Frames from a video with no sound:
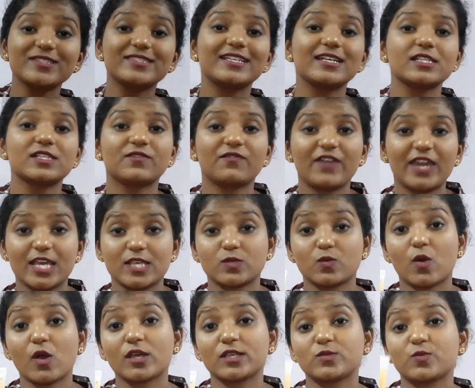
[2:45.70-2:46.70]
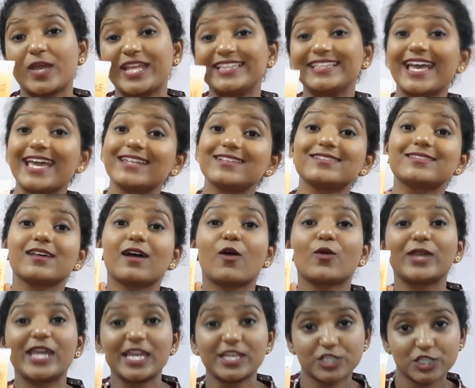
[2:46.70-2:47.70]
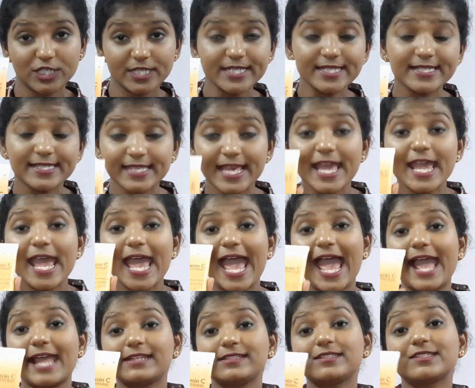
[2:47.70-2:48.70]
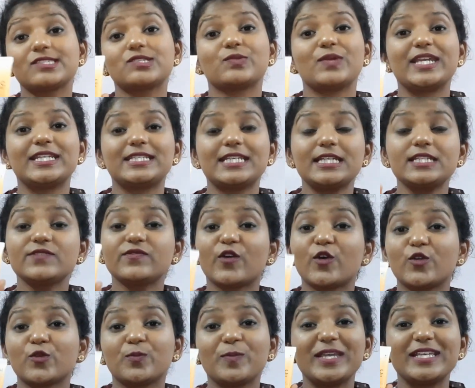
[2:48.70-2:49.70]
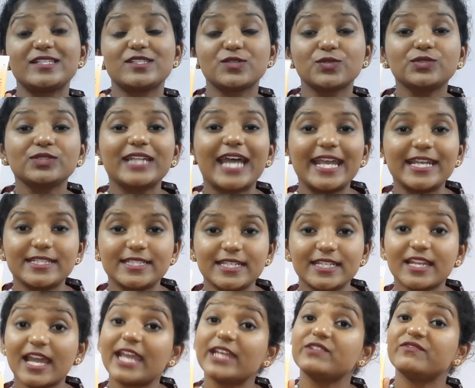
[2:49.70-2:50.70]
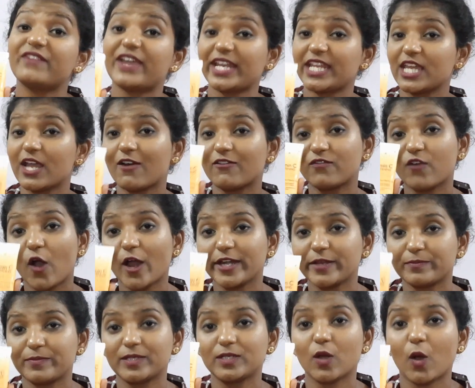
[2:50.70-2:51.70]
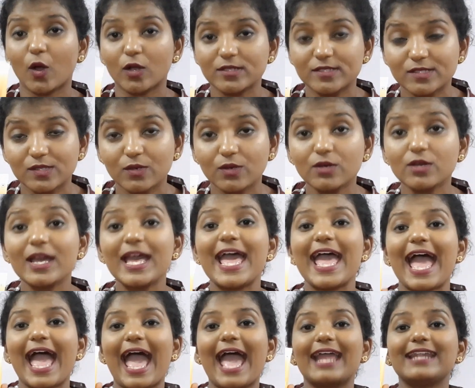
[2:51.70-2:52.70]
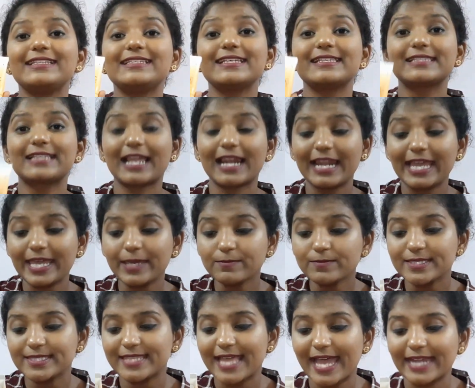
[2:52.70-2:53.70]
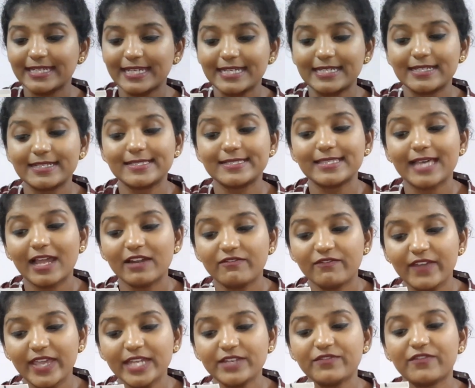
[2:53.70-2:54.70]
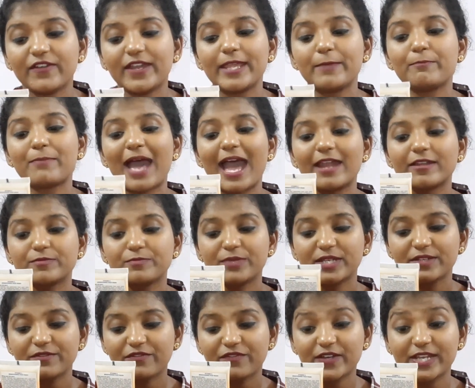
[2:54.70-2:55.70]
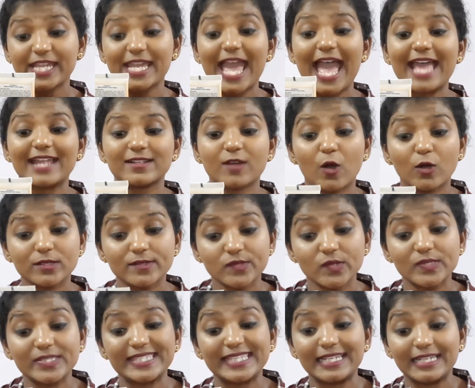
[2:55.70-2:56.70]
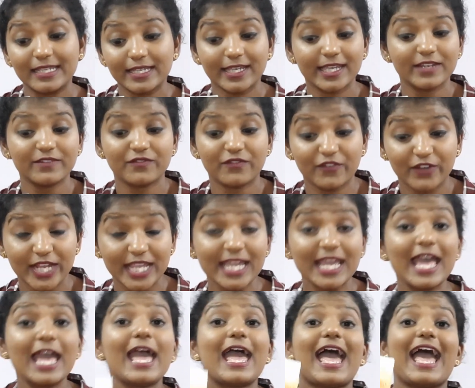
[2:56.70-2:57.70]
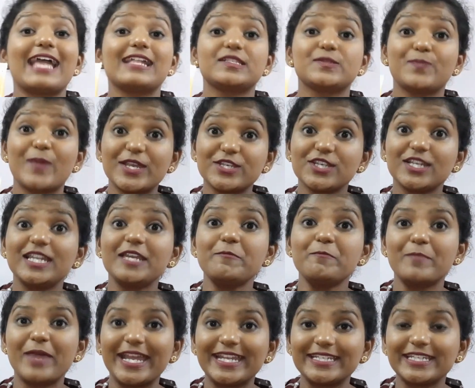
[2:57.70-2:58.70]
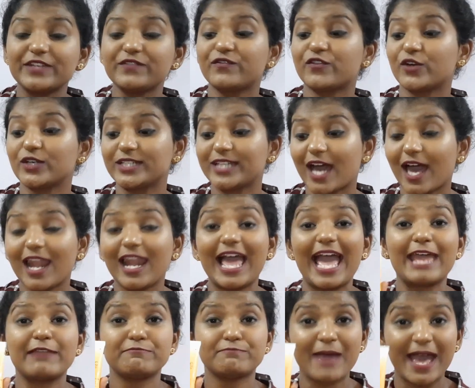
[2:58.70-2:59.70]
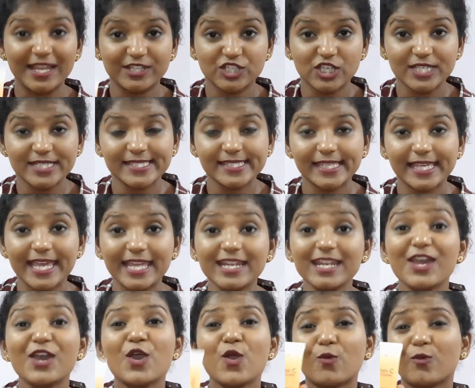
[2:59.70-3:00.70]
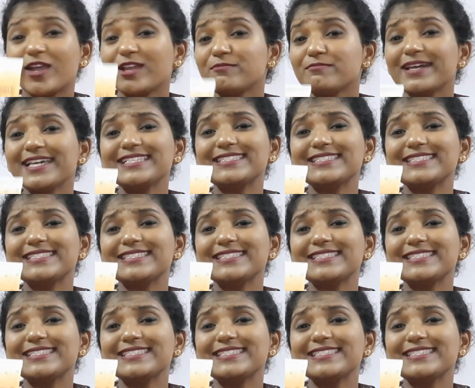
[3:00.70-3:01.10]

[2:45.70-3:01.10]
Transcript: this face wash when there is occasions and this retails for rupees 299, very affordable also. And this claims that it is sulfate free, paraben free and also silicone free and specially meant for dull and patchy skin. When my